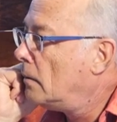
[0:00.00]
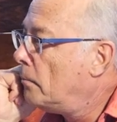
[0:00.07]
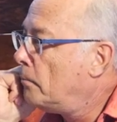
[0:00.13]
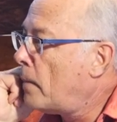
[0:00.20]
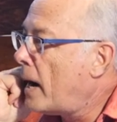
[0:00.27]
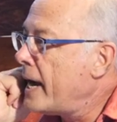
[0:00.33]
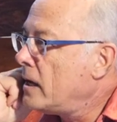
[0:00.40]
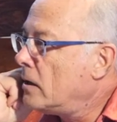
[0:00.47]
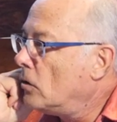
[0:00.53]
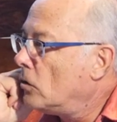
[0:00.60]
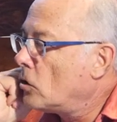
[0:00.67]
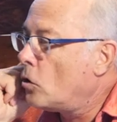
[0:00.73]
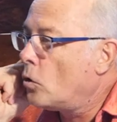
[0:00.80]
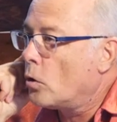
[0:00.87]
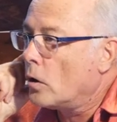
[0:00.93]

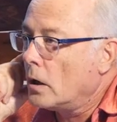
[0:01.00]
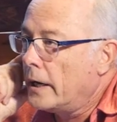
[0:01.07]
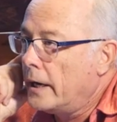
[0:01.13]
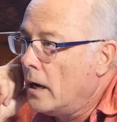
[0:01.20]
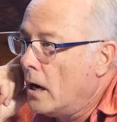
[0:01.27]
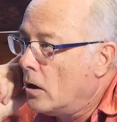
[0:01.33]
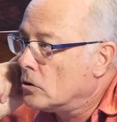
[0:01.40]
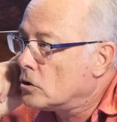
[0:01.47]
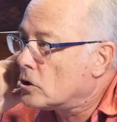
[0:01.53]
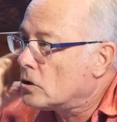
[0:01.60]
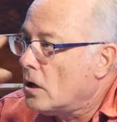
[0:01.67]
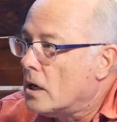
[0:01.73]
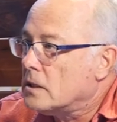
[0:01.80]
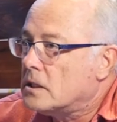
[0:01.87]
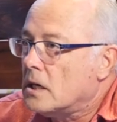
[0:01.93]
Michael Corleone
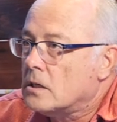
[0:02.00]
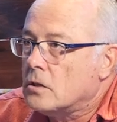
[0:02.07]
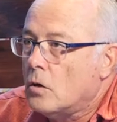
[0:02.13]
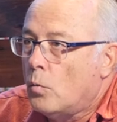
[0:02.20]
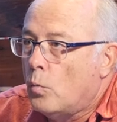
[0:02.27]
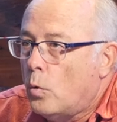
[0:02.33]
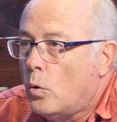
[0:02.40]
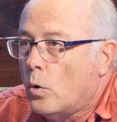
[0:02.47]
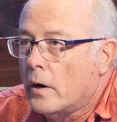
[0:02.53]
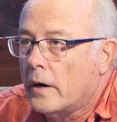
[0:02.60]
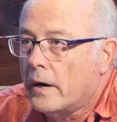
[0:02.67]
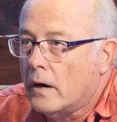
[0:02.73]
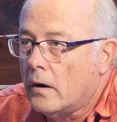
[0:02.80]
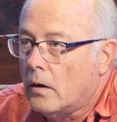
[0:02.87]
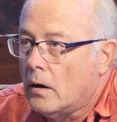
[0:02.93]
starts as a war
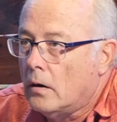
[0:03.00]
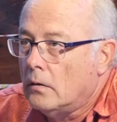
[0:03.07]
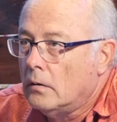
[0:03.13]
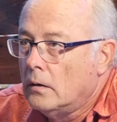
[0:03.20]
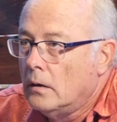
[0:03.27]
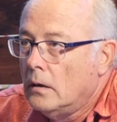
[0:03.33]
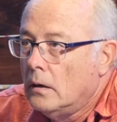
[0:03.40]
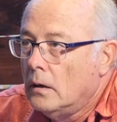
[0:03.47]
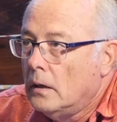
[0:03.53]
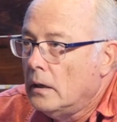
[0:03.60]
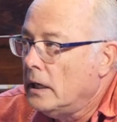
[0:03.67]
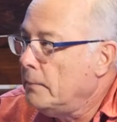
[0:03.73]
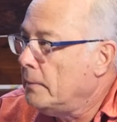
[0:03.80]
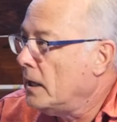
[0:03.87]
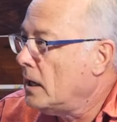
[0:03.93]
hero.
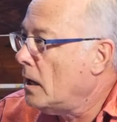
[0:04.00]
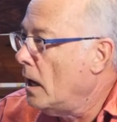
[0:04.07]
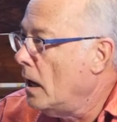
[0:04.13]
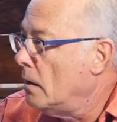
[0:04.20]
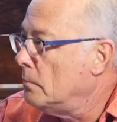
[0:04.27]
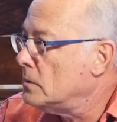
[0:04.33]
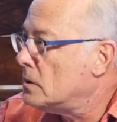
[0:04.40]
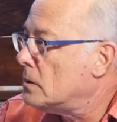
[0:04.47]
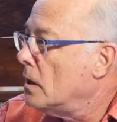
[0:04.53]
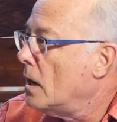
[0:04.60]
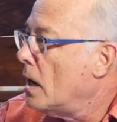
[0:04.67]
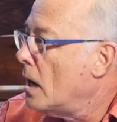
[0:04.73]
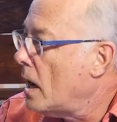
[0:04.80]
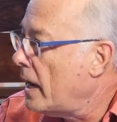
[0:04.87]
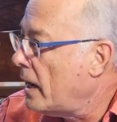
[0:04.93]
He becomes
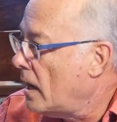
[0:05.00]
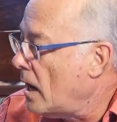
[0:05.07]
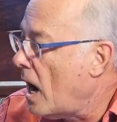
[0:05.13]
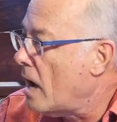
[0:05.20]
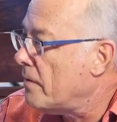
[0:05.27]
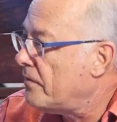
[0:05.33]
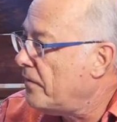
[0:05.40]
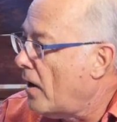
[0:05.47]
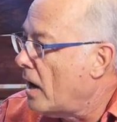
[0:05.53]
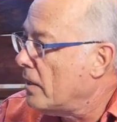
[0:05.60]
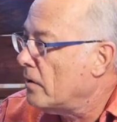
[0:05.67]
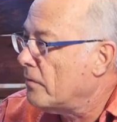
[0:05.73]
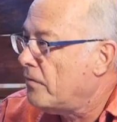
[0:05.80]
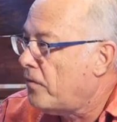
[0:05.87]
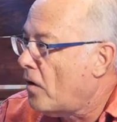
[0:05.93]
a
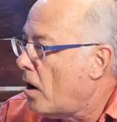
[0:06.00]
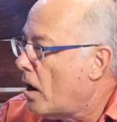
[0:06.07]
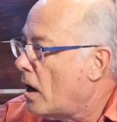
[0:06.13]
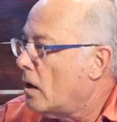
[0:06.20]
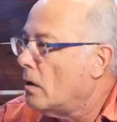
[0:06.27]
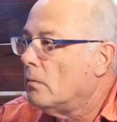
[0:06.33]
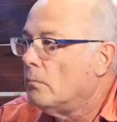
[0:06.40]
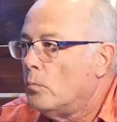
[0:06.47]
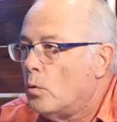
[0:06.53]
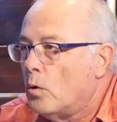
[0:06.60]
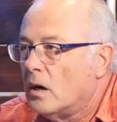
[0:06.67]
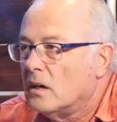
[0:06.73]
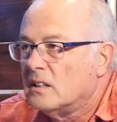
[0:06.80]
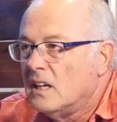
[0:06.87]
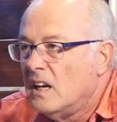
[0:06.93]
godfather far
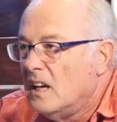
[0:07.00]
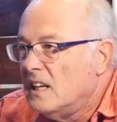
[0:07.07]
more